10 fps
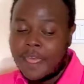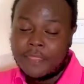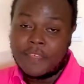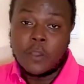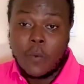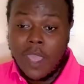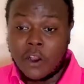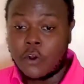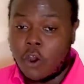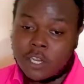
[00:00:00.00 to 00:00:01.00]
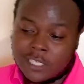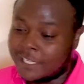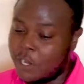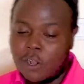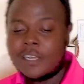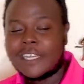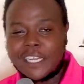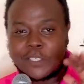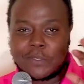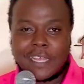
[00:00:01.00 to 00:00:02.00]
they wear crocs That all
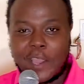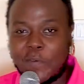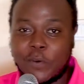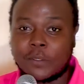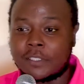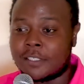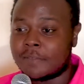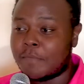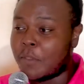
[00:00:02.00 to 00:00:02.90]
niggas with iphones